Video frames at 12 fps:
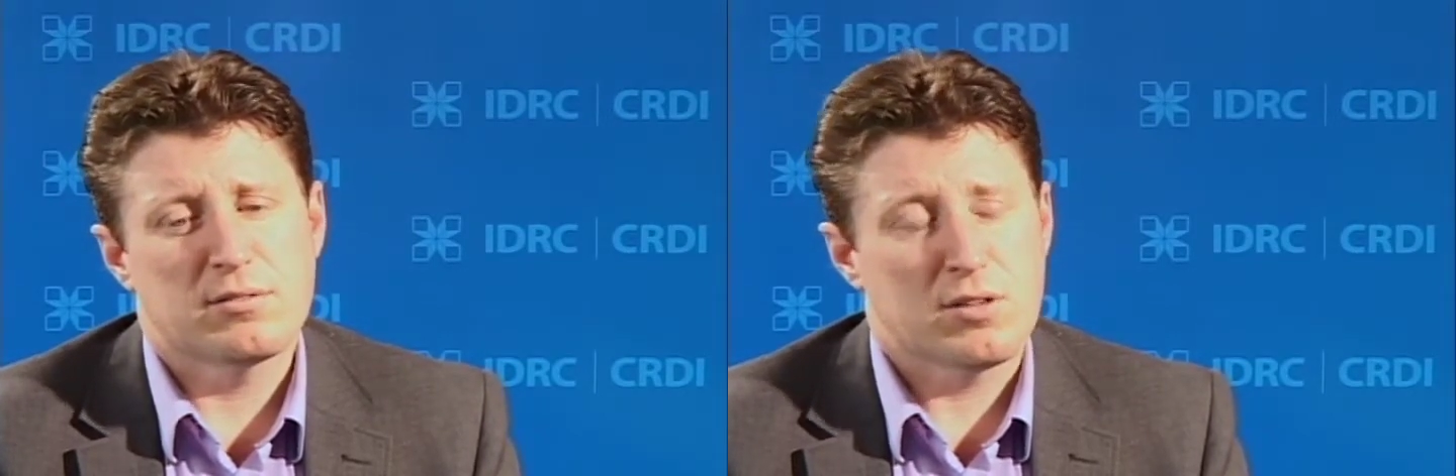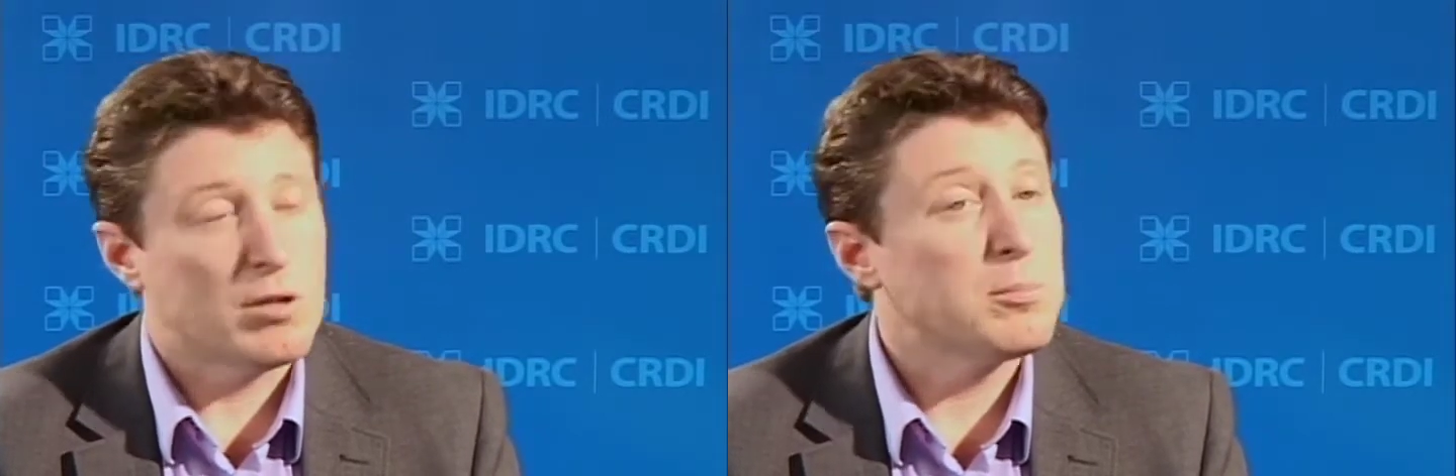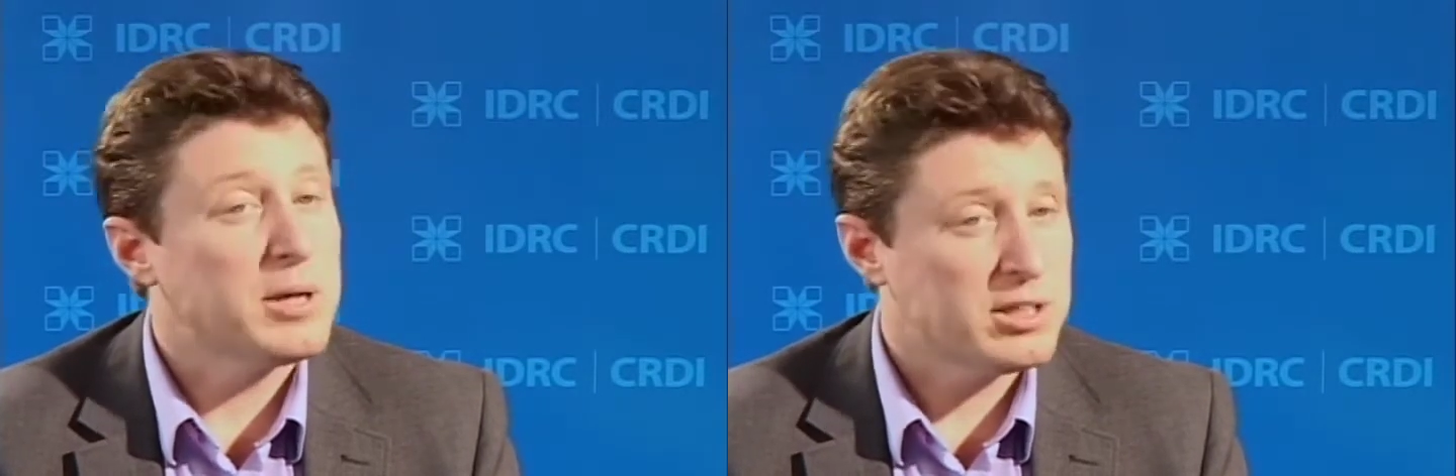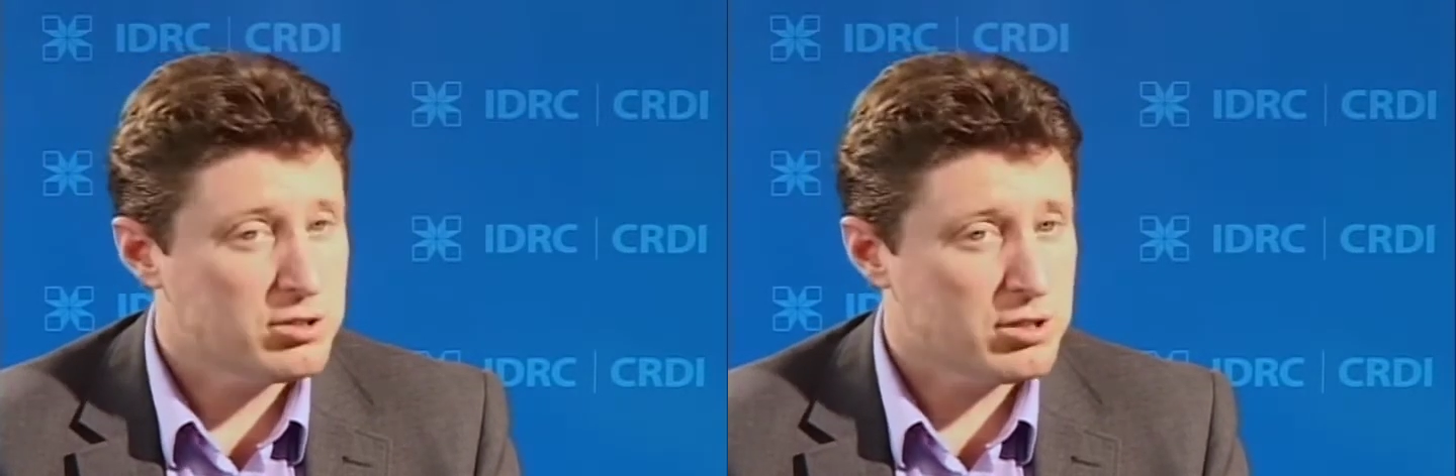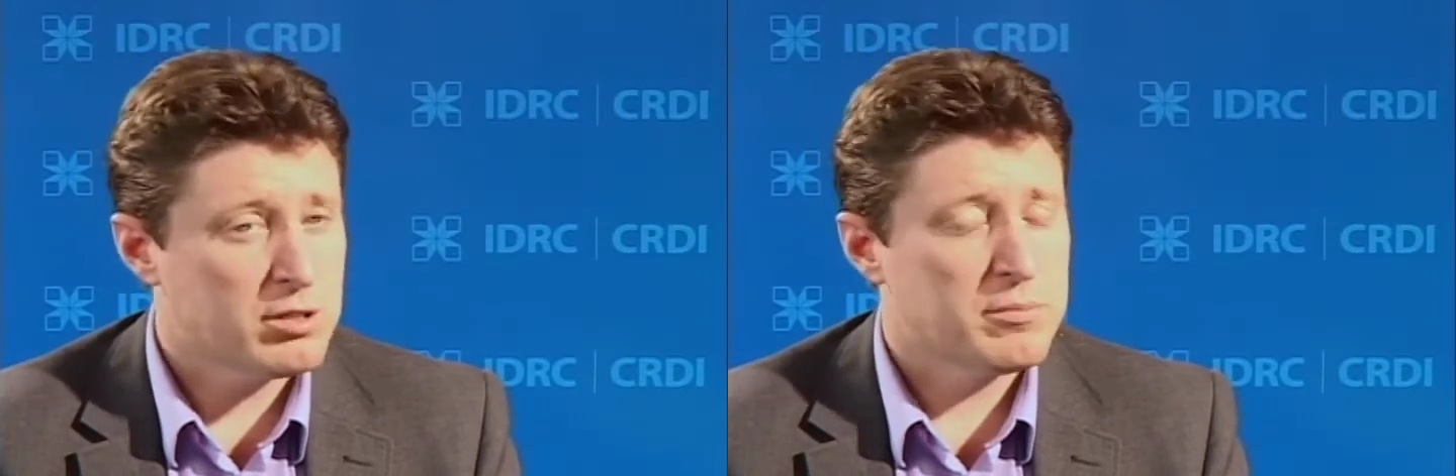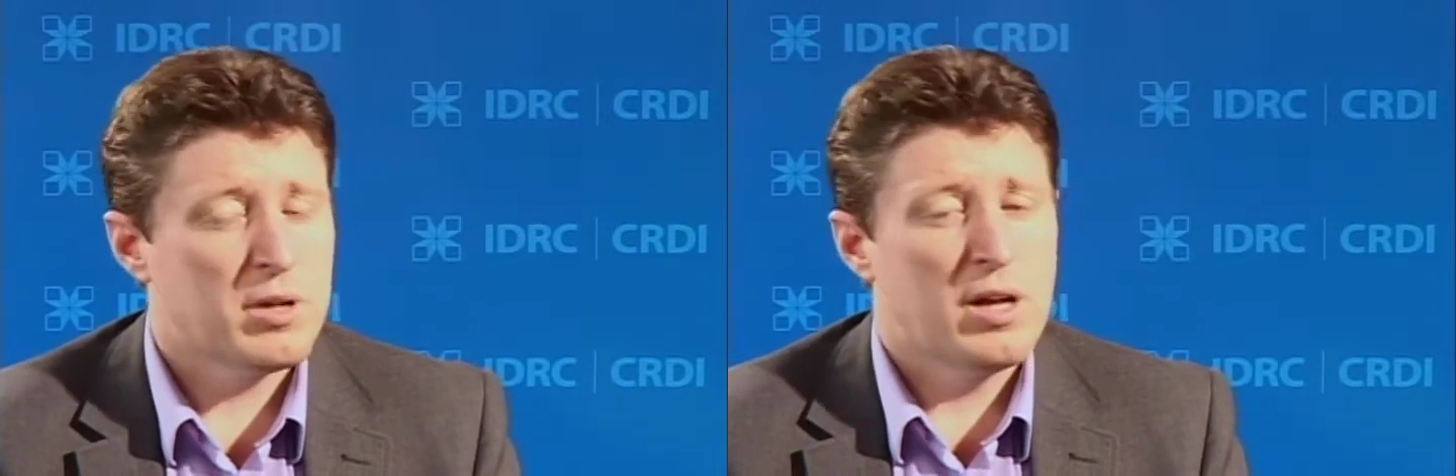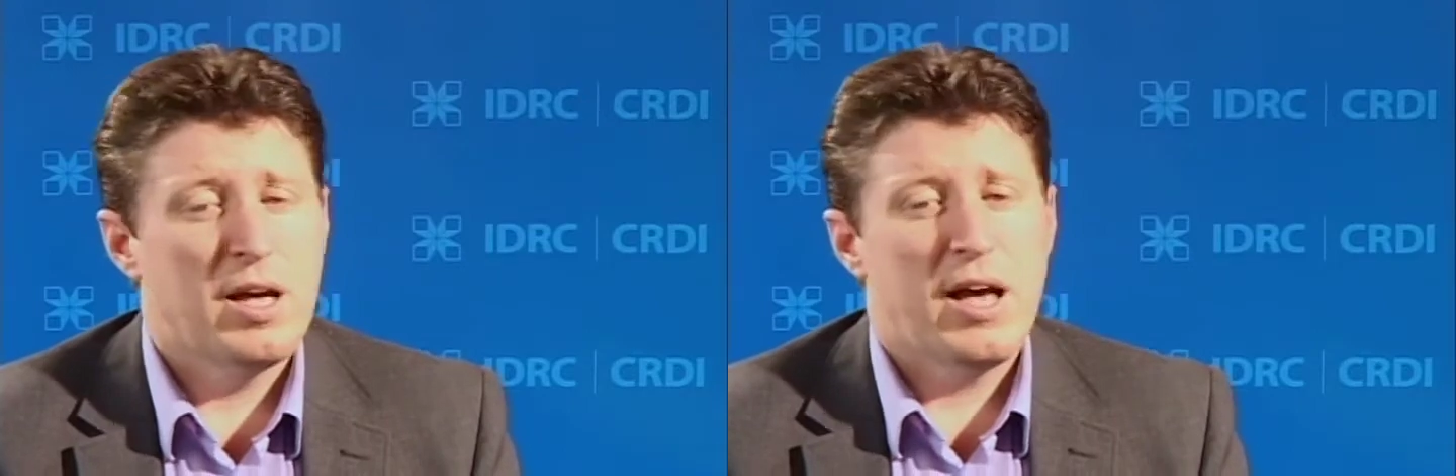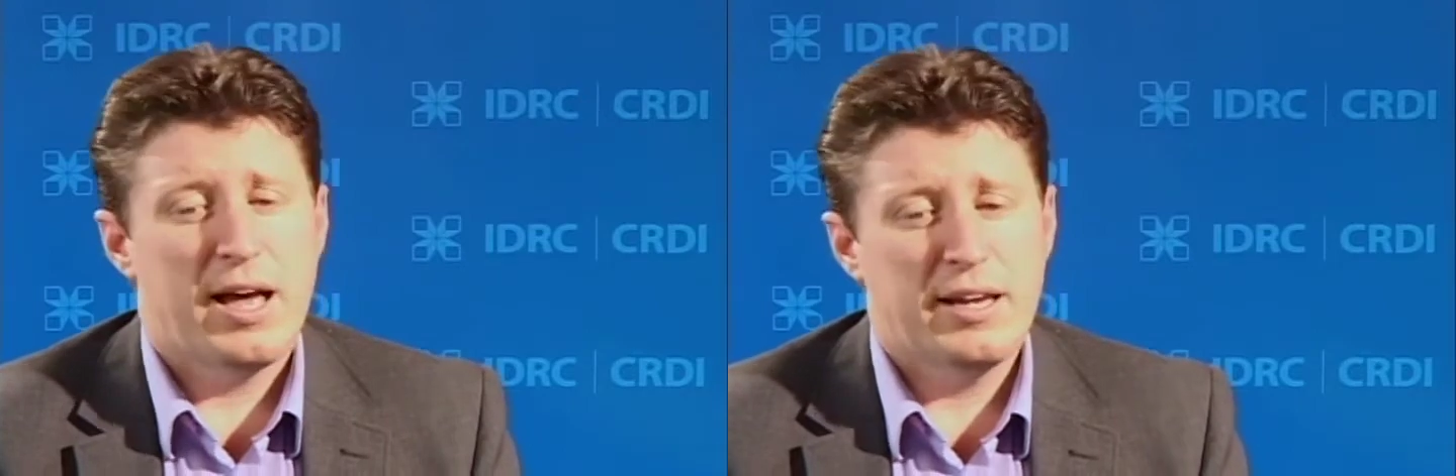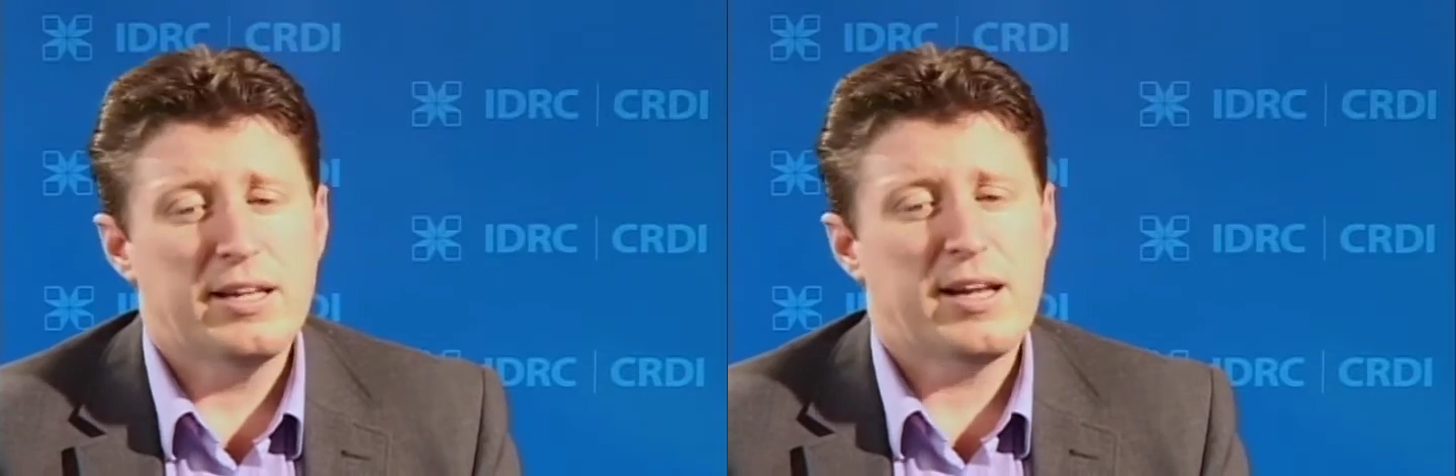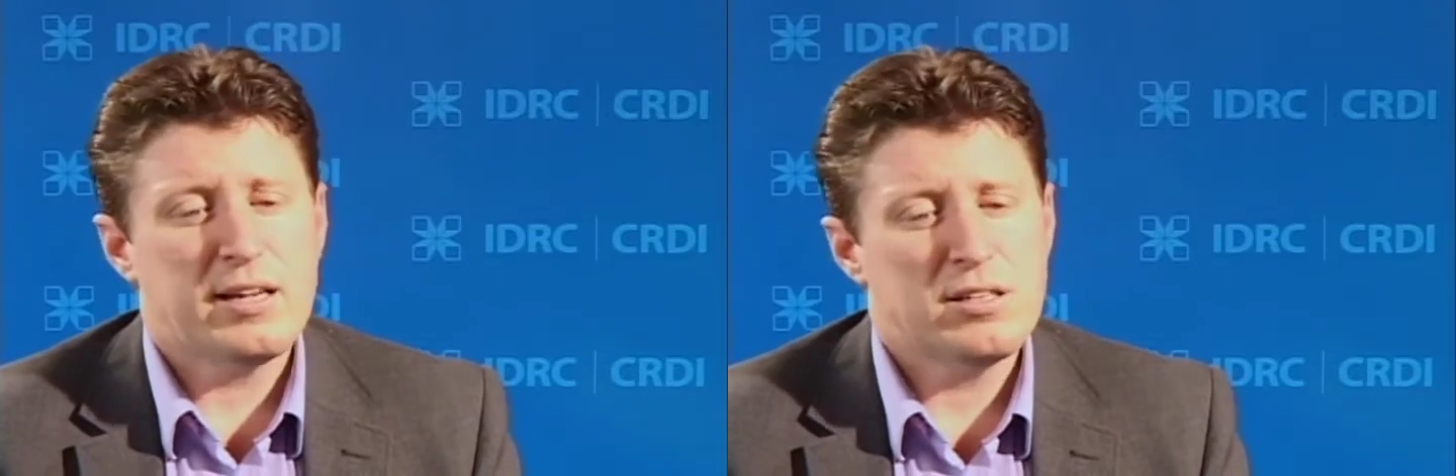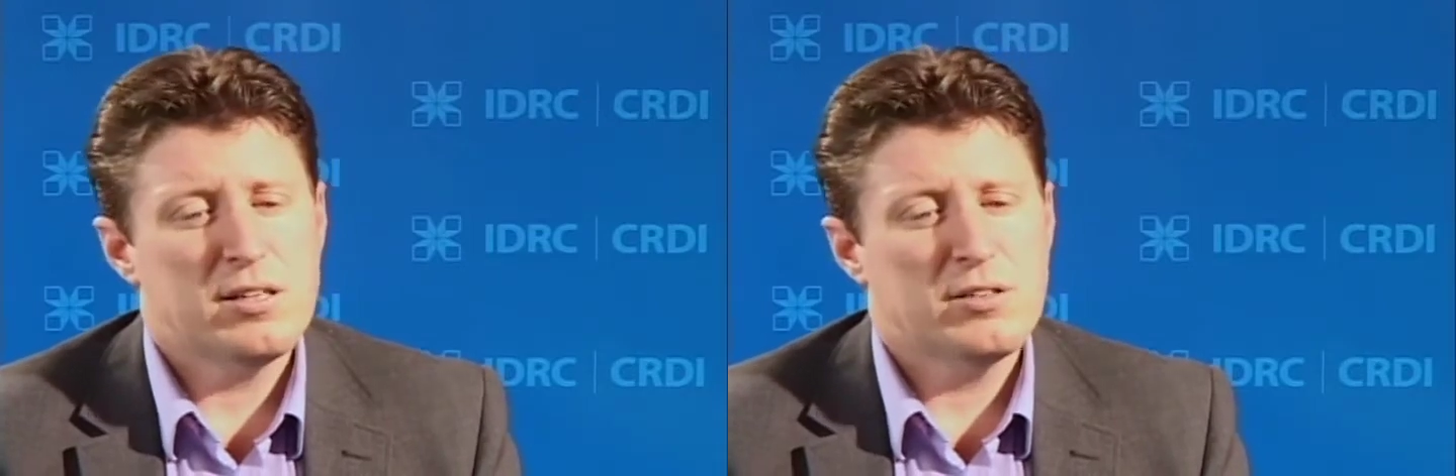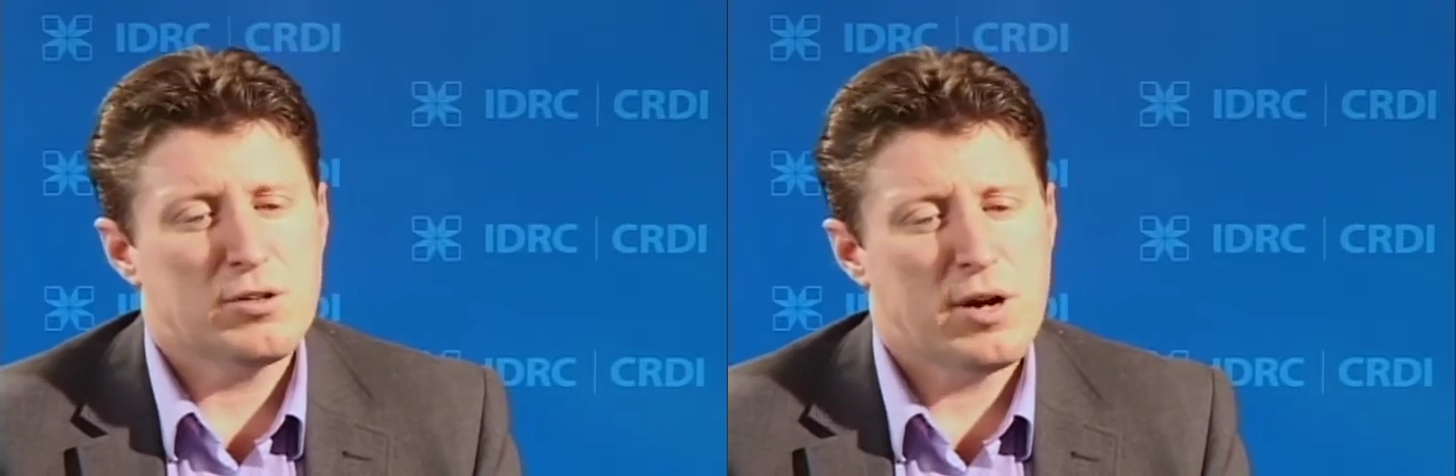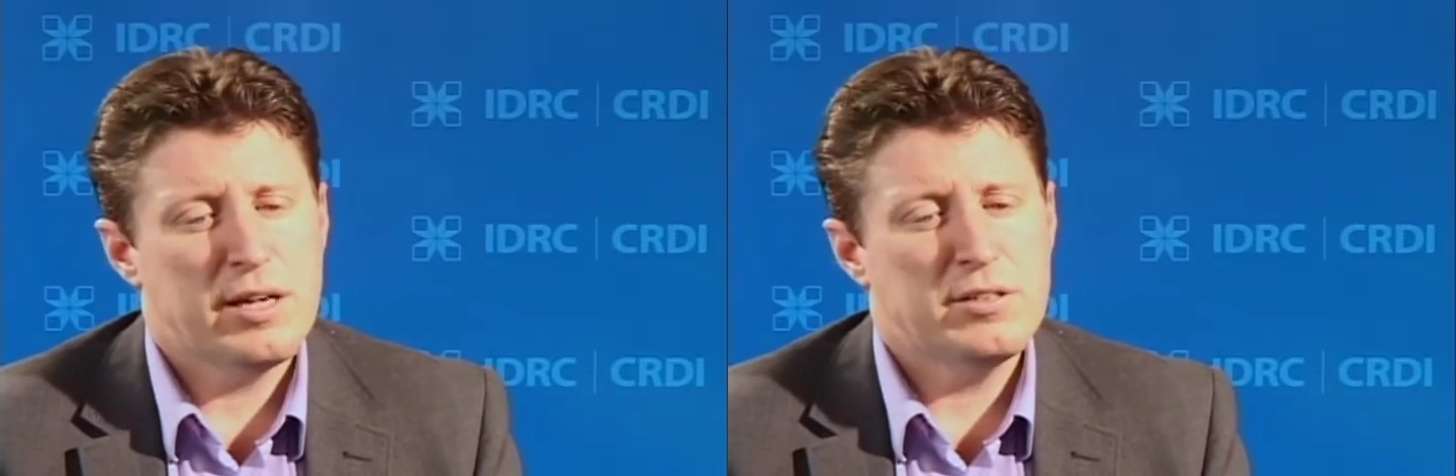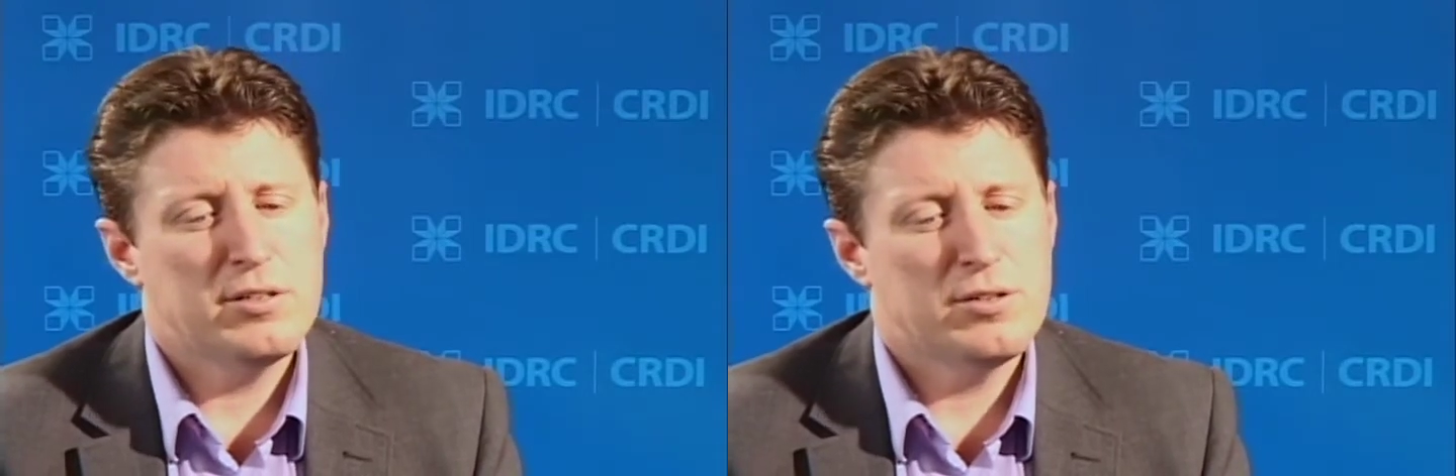called Picture, and it actually tried